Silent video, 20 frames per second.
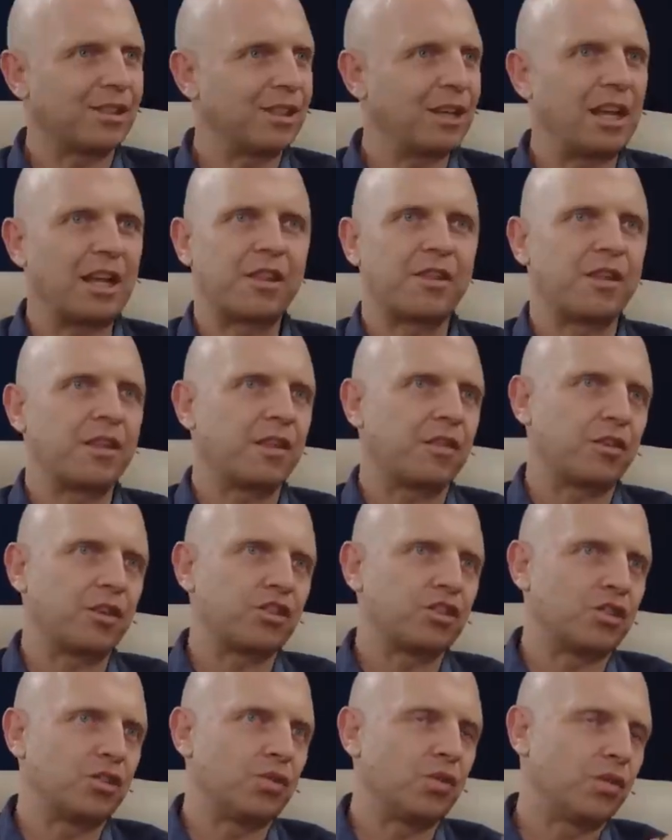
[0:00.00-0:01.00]
it, and I think
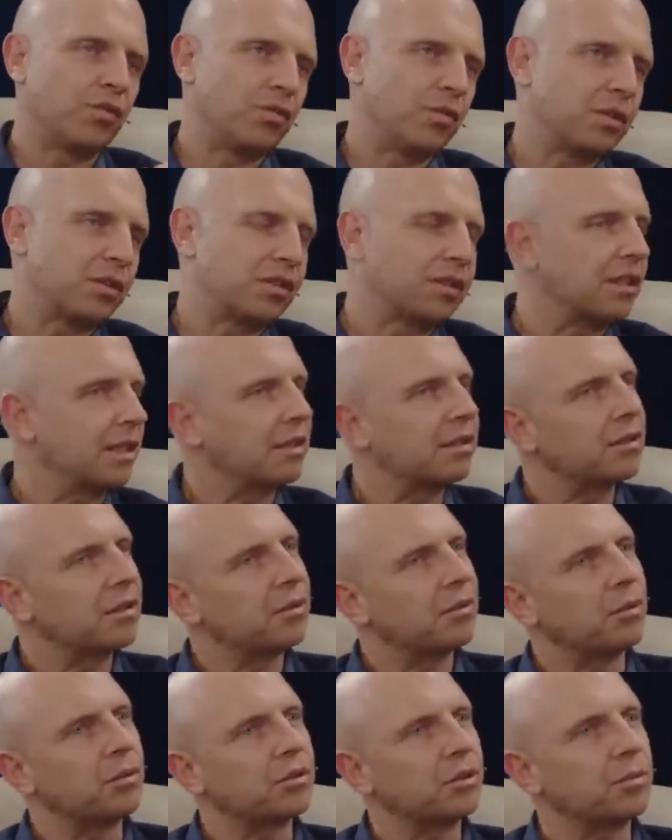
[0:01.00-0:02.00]
Tischendorf was the,
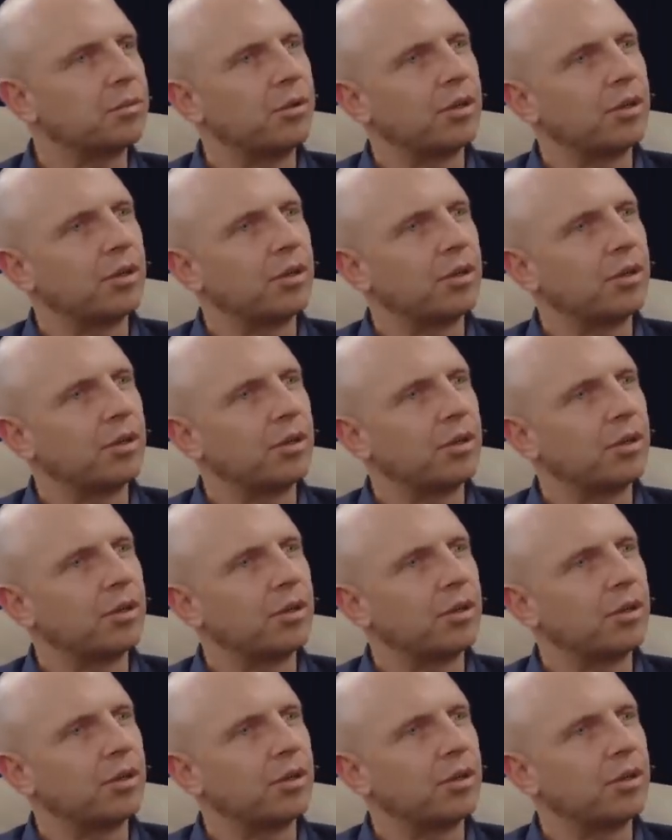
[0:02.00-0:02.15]
also